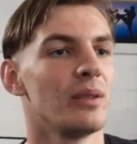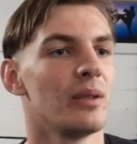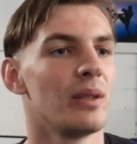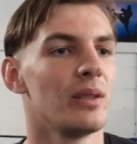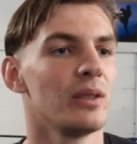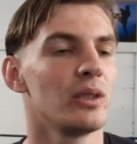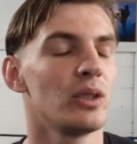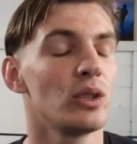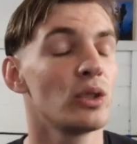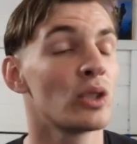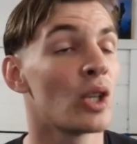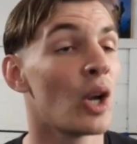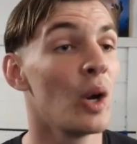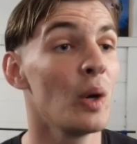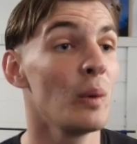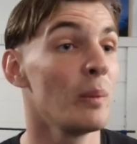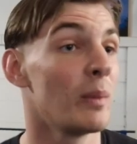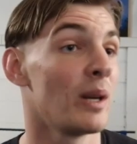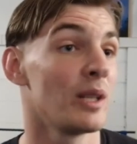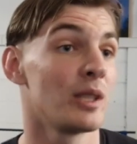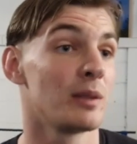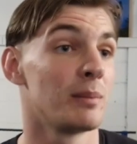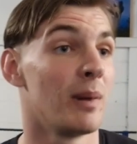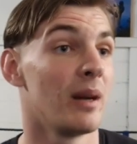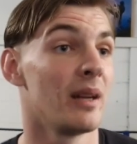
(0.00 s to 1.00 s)
so
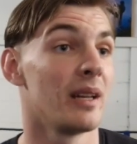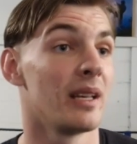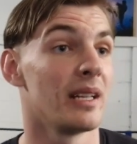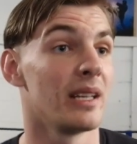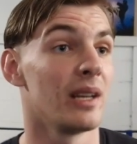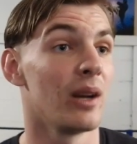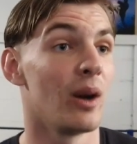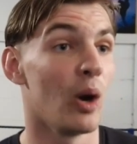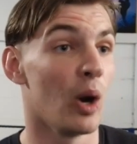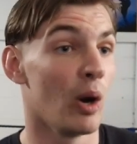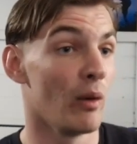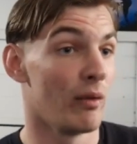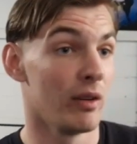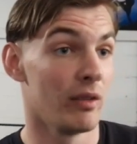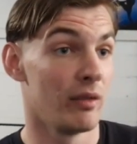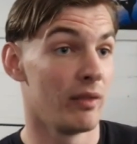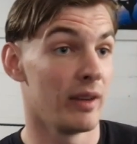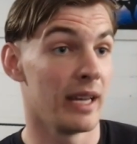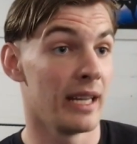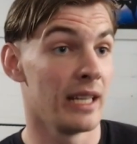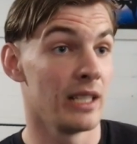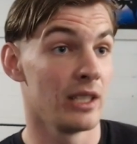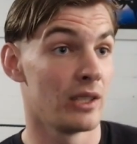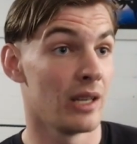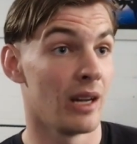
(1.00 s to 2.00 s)
much money off of
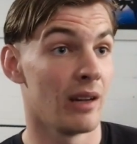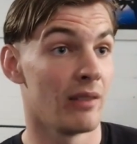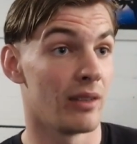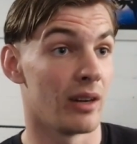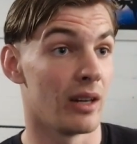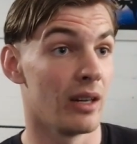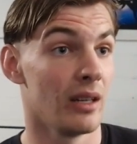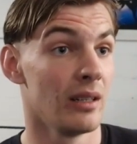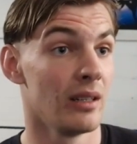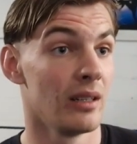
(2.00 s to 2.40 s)
each other,